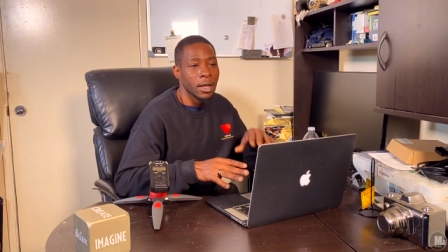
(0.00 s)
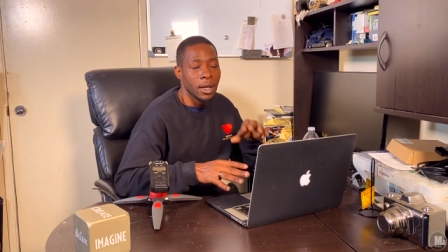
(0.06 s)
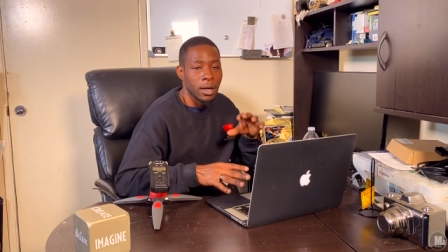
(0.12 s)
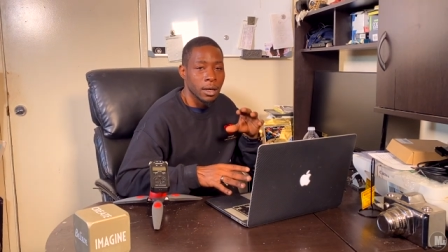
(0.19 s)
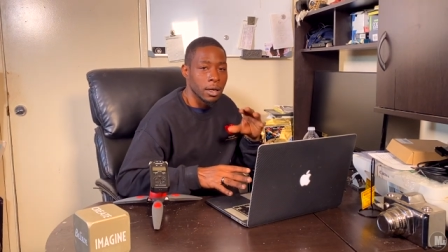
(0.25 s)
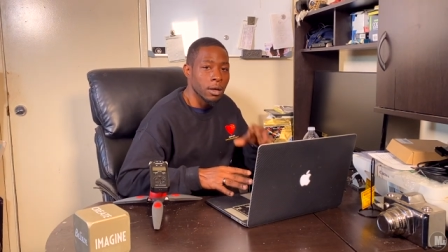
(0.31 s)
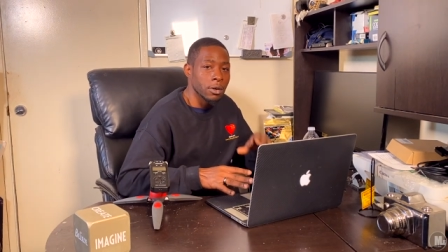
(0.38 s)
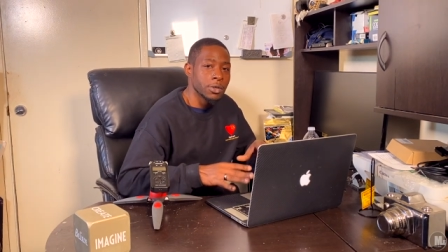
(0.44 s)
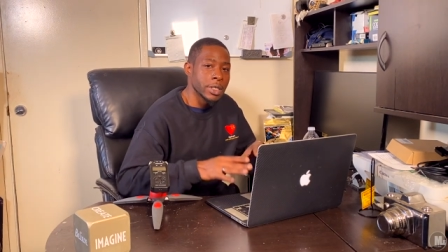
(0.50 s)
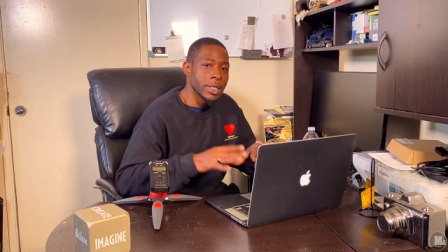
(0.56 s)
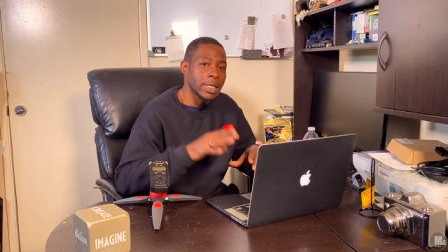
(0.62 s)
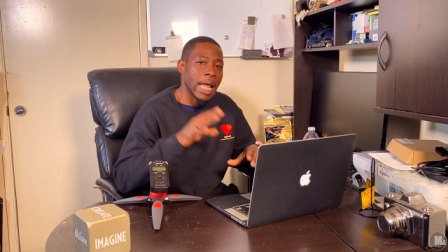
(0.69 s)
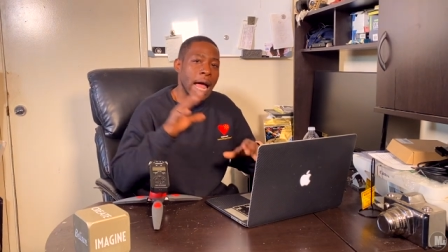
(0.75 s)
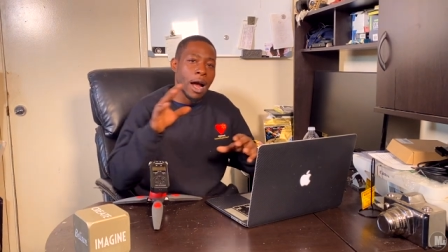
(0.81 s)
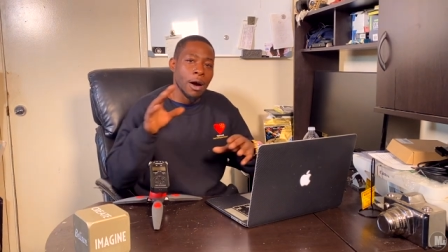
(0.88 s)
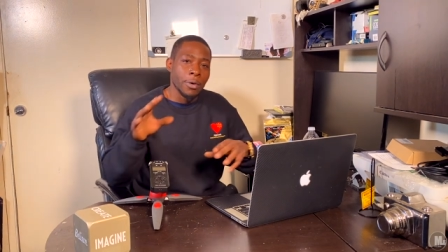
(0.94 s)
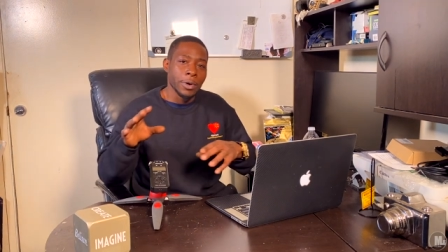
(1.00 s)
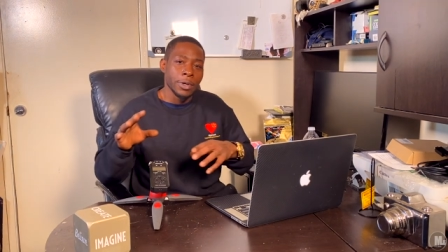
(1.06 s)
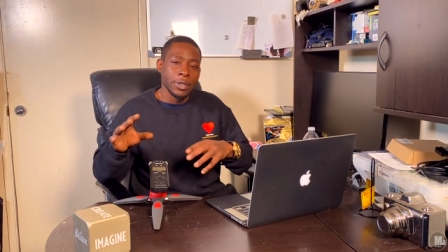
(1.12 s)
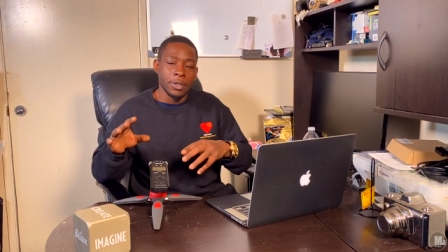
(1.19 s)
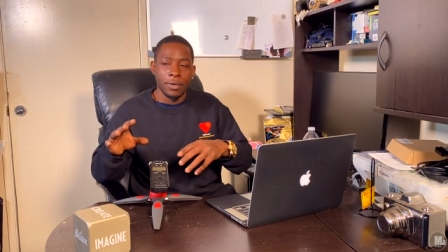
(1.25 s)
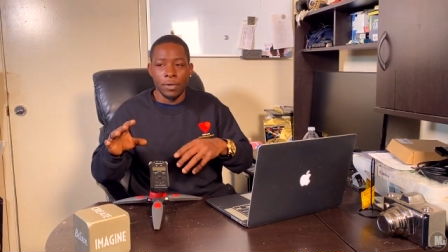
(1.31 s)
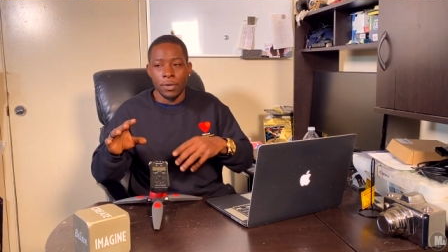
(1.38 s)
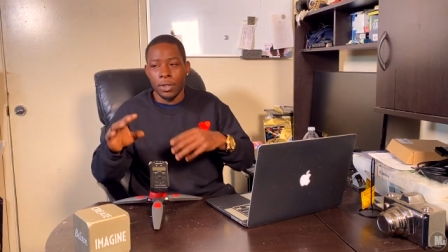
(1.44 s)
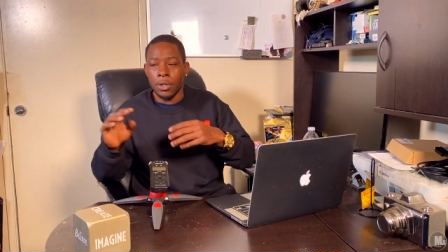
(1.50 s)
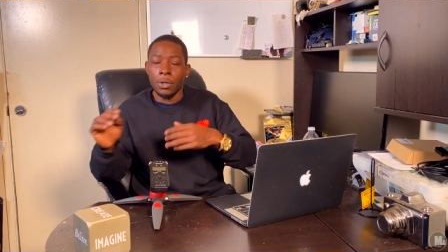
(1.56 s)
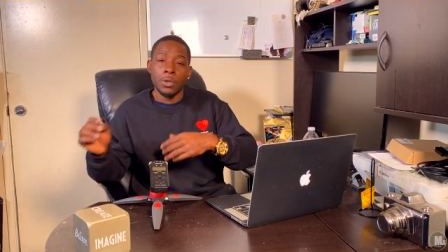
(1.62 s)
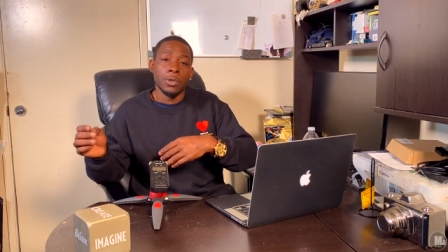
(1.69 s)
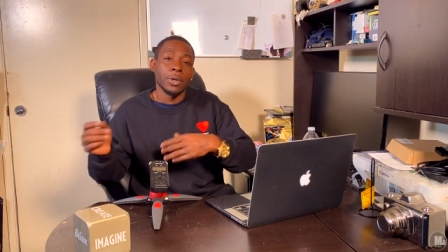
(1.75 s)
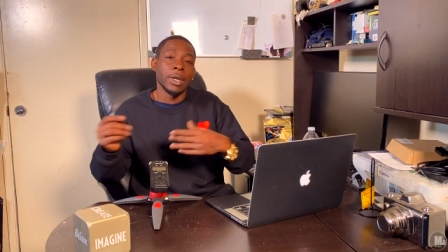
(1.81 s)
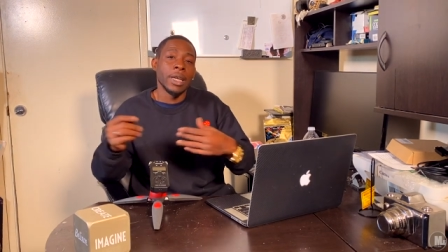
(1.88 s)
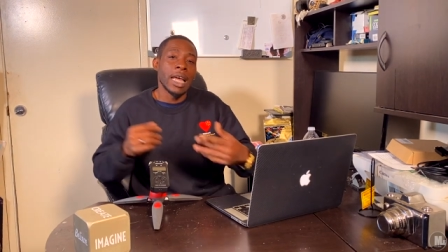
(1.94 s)
closing hours 2
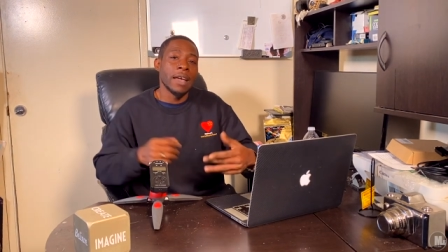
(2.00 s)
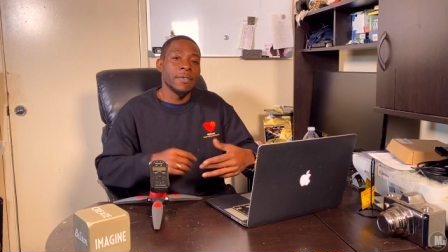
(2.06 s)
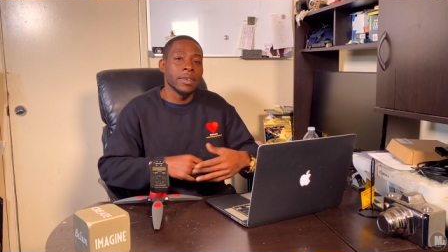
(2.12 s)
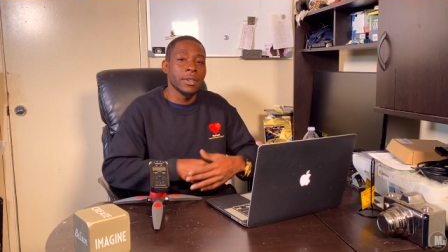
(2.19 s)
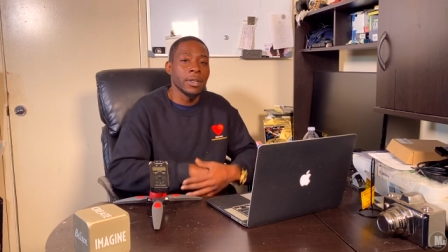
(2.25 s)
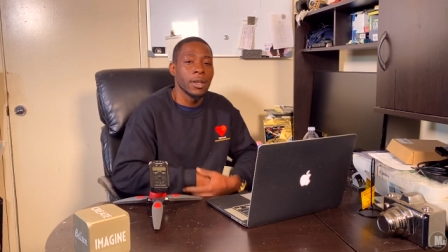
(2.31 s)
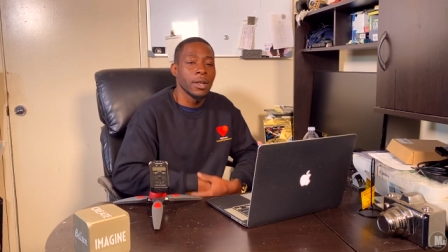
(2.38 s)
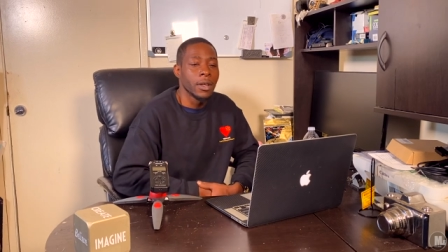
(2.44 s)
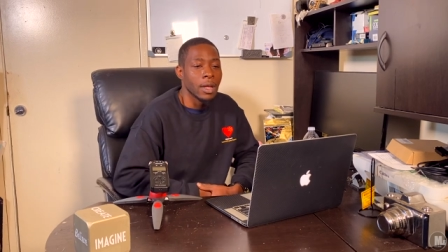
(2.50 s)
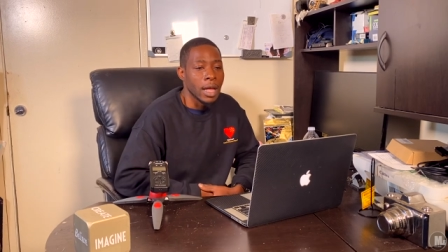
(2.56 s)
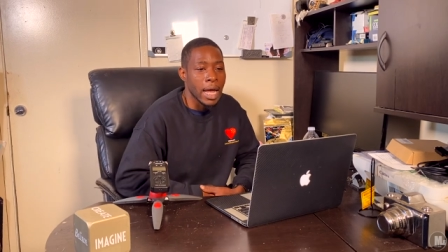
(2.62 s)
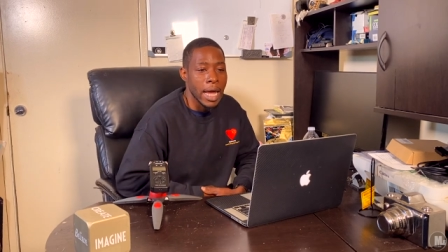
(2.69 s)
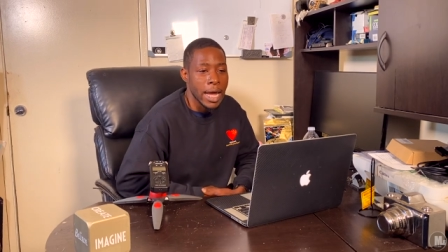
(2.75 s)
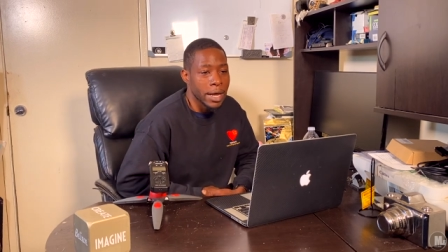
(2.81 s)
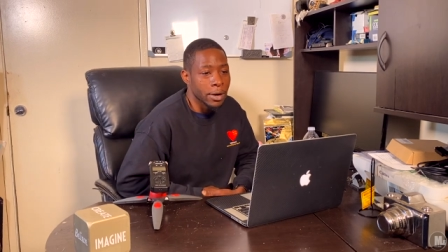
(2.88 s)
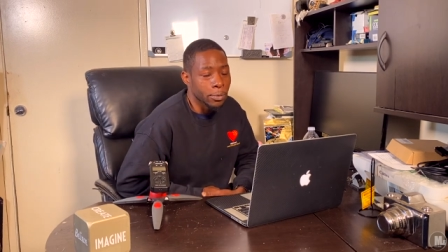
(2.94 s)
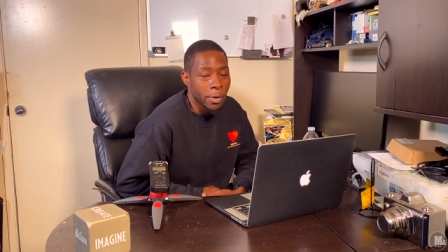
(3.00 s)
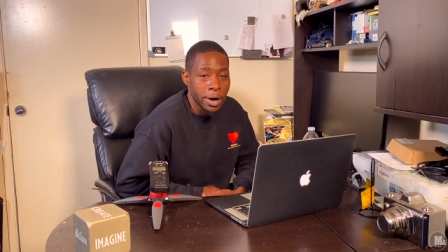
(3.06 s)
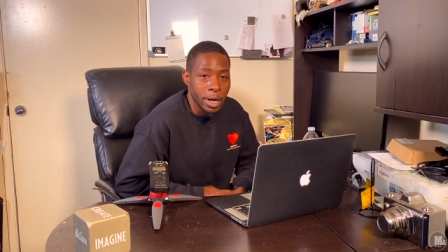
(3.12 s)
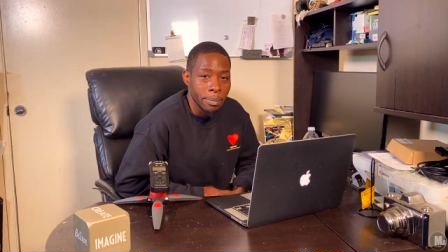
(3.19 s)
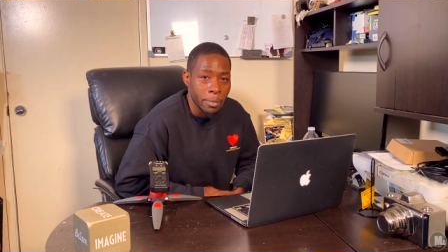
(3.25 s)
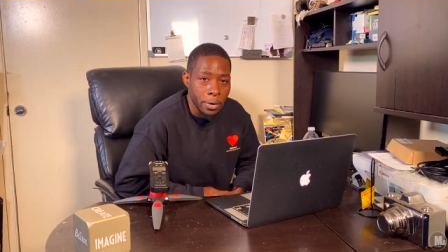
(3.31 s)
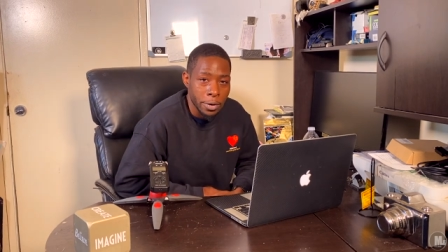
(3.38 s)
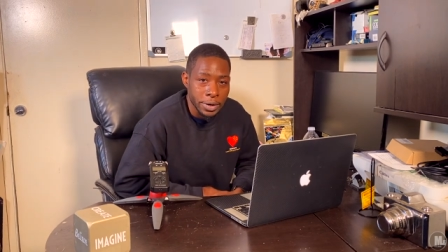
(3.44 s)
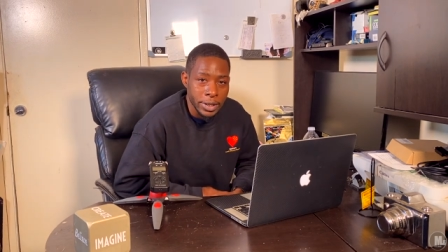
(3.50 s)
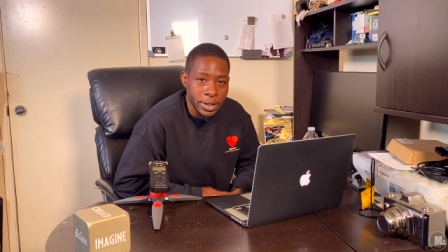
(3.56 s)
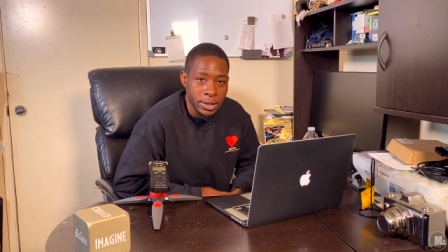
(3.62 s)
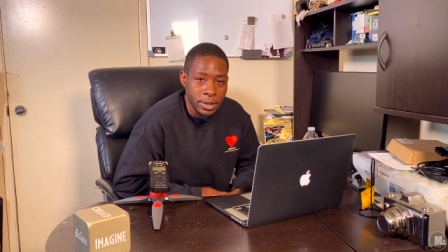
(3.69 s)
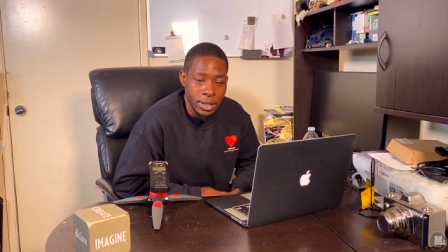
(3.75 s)
to 11 and working mornings.